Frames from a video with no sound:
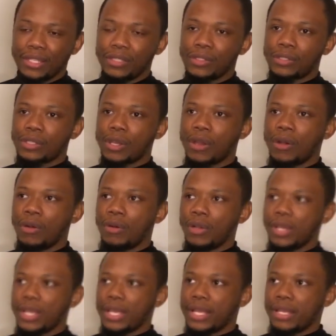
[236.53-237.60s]

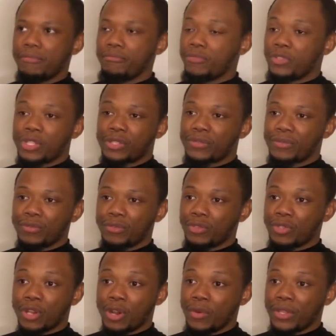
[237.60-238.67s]
So just
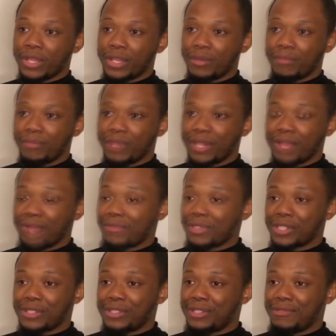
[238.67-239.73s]
go with it. But
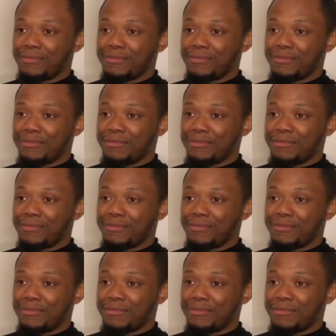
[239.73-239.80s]
just